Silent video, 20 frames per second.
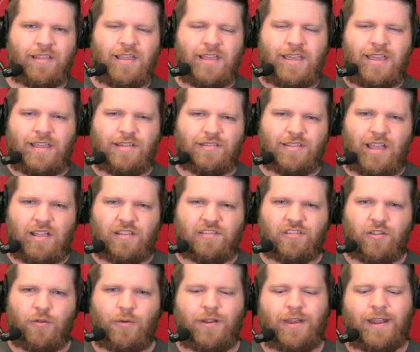he's not
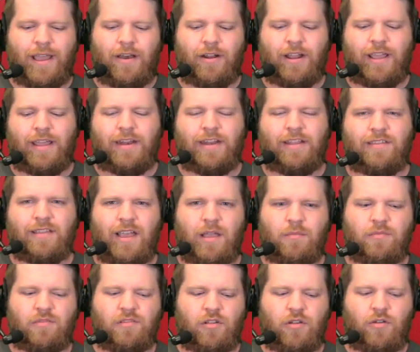slowing down
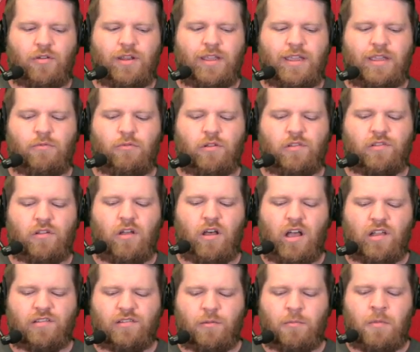anytime soon. He was
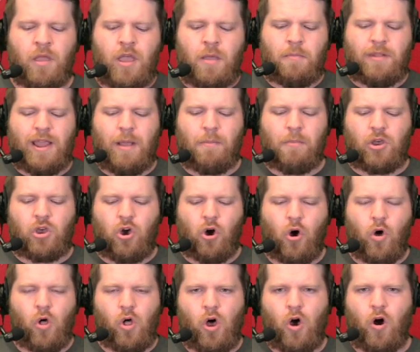awesome. Now,
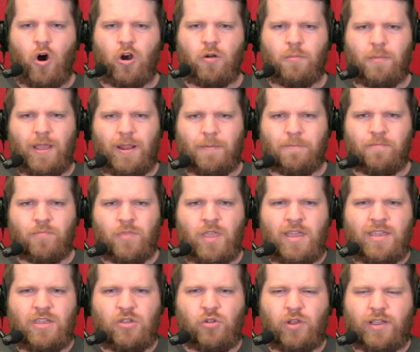Mecole Hardman,
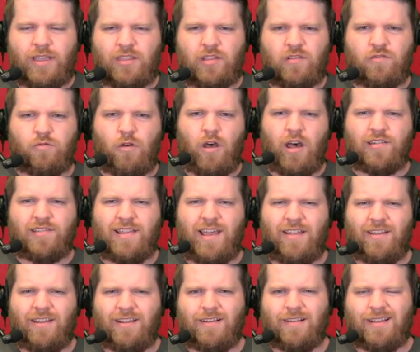you look at this raw
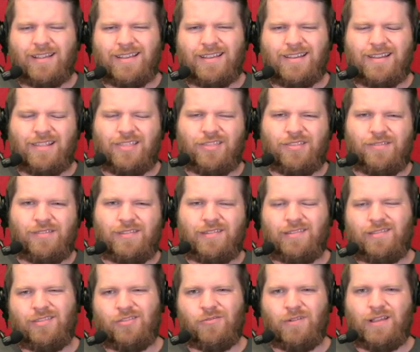stat line, you're like,
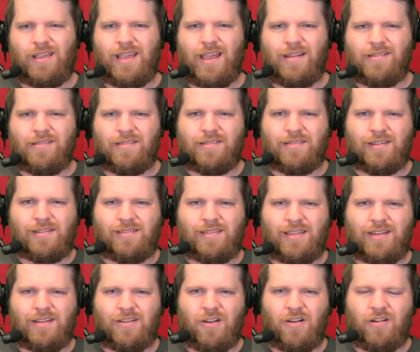3 catches,
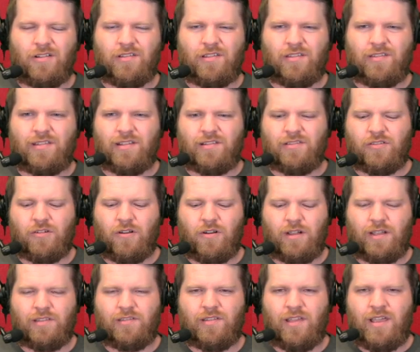16 yards on 6
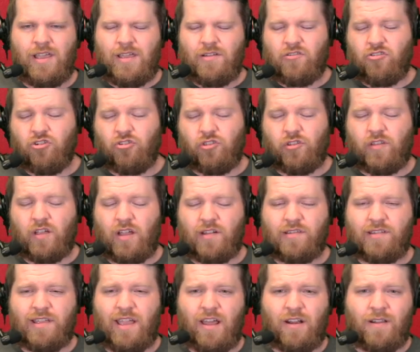targets. Sure, the
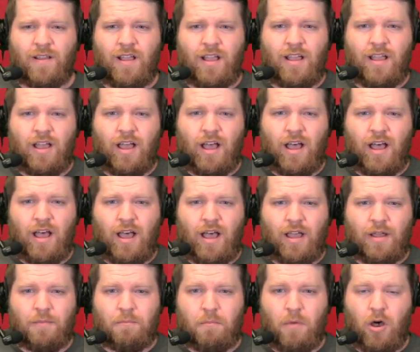touchdown.
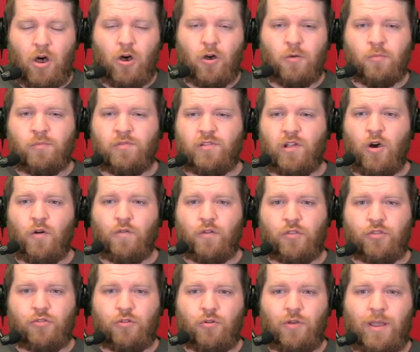Mahomes
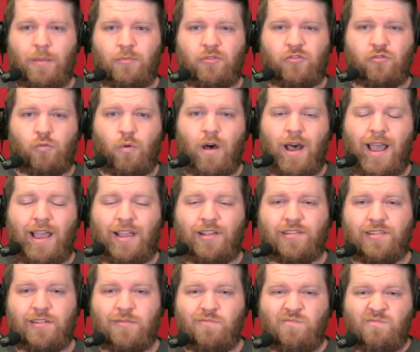overthrew him
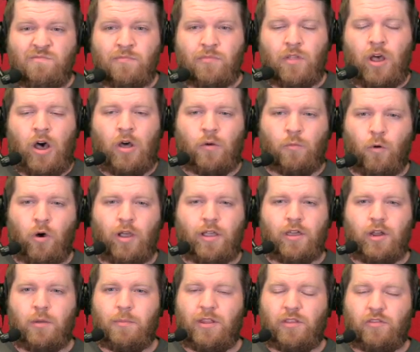twice on
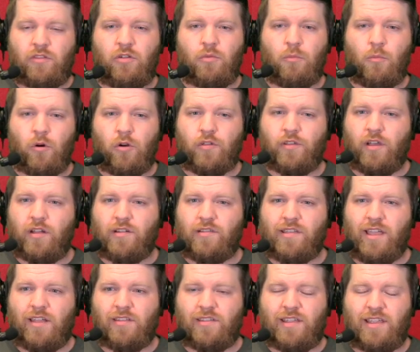what could have been 2 more
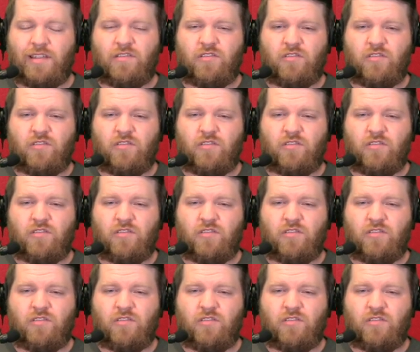touchdowns. He